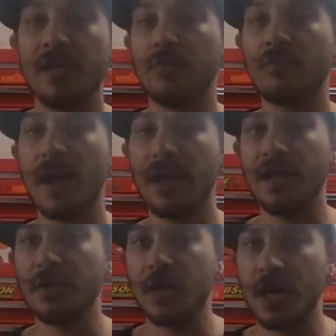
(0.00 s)
your right and
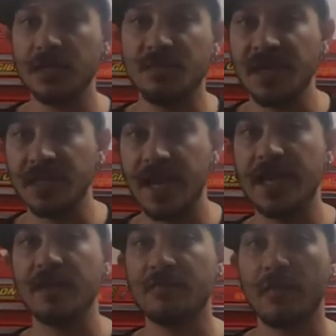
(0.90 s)
your guns being
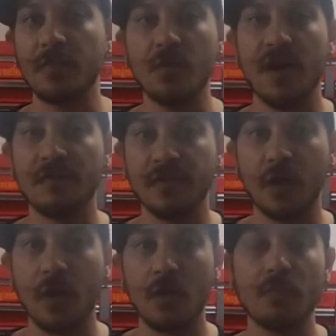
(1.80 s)
taken from you out of your
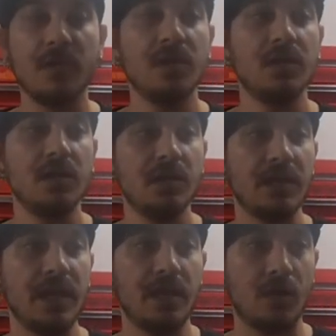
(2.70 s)
home.
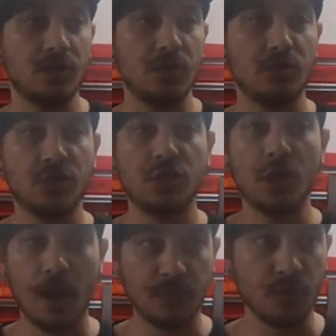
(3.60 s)
It also
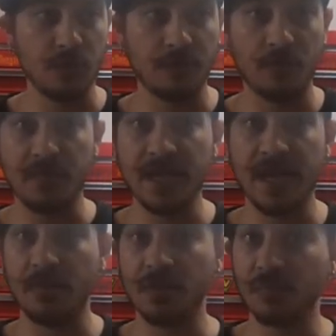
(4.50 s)
stops you from being
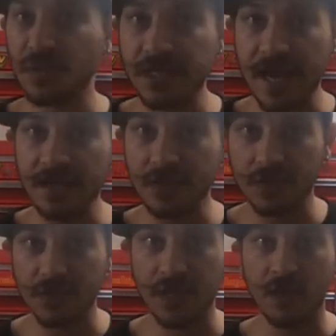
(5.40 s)
able to protect
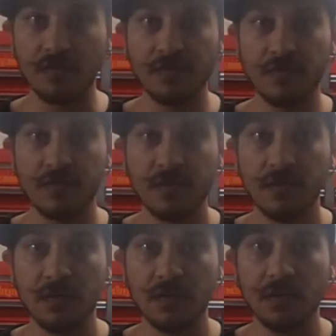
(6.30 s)
yourself
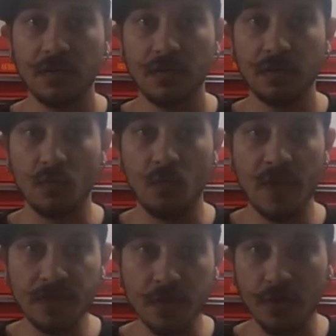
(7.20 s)

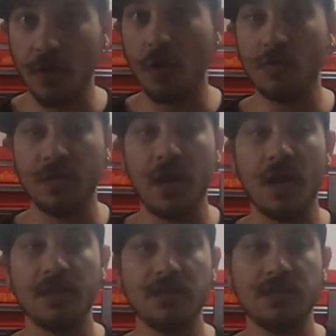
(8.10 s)
with your own
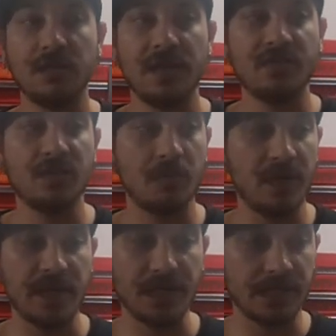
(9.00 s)
guns if
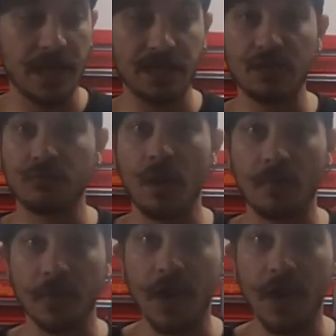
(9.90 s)
somebody decides to rob your